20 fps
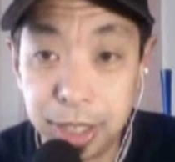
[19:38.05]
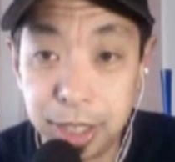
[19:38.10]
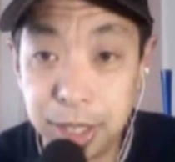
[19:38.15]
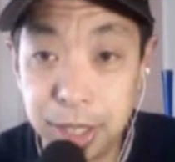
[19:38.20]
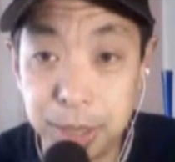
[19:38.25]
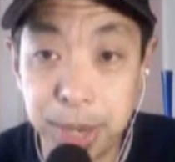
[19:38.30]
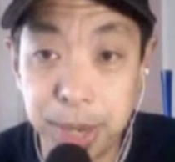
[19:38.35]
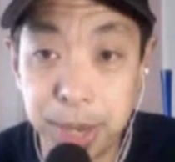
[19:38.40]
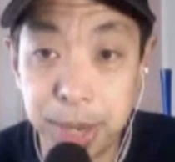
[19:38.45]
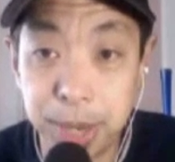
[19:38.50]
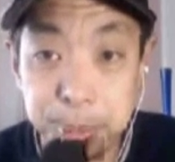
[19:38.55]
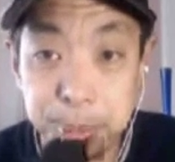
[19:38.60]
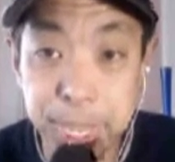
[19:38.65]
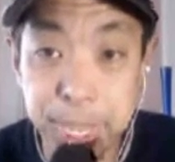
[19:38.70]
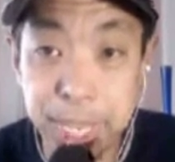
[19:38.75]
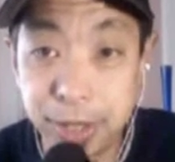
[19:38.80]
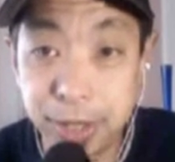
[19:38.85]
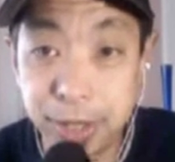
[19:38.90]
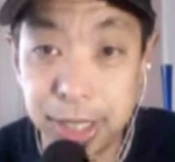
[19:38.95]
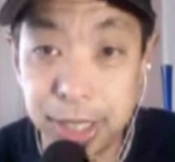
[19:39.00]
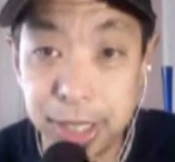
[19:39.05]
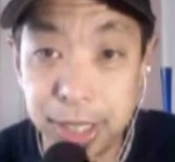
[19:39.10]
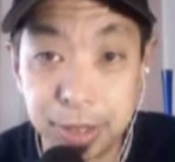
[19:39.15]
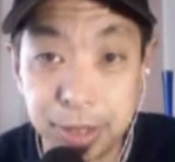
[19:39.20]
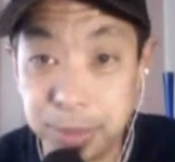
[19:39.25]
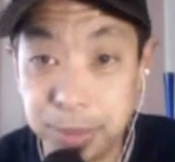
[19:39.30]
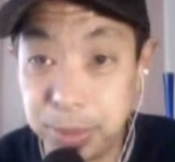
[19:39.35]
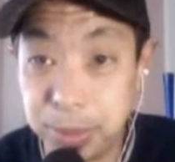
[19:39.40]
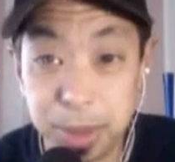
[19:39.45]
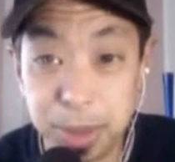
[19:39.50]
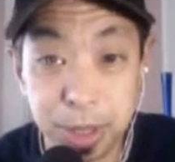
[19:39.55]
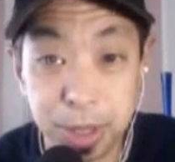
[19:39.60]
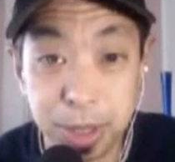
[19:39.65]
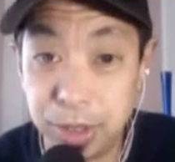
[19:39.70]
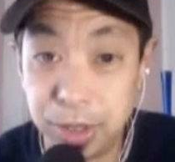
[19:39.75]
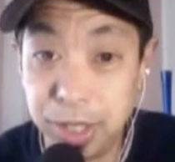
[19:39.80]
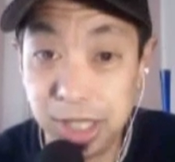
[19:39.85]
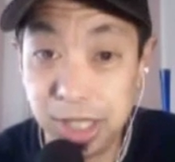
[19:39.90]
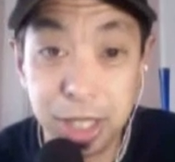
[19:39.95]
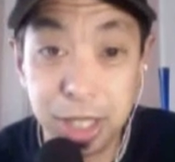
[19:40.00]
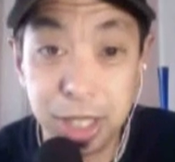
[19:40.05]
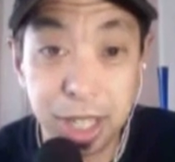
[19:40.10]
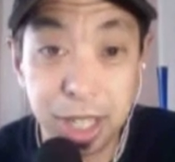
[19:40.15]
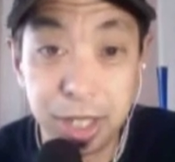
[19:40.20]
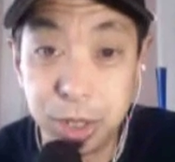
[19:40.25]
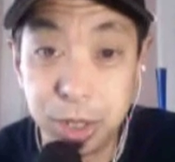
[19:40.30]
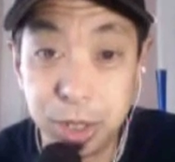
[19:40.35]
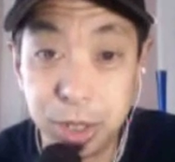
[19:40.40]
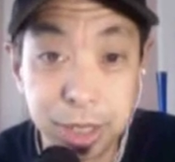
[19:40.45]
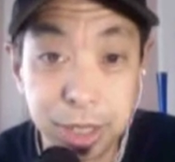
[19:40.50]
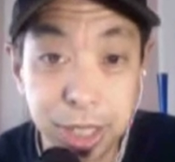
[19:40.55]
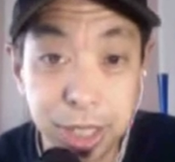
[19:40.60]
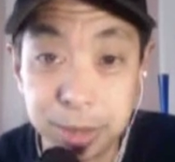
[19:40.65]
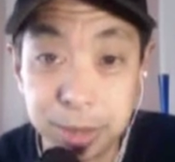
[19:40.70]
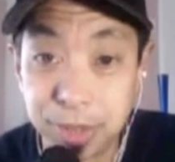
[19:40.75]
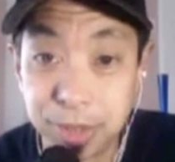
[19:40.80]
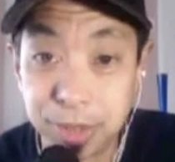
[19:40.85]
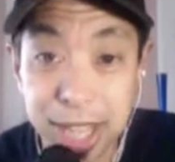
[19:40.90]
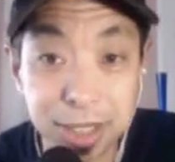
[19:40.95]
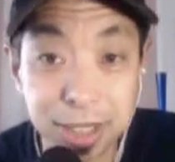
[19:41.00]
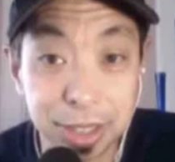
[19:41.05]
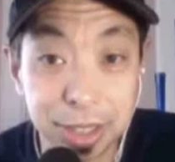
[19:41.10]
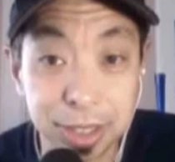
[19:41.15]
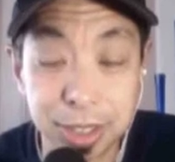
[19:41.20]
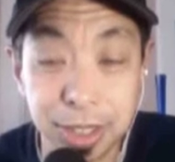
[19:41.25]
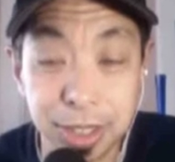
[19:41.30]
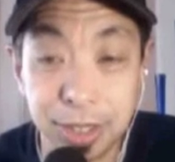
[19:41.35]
lithium-ion battery that up to 30 to 120 times faster.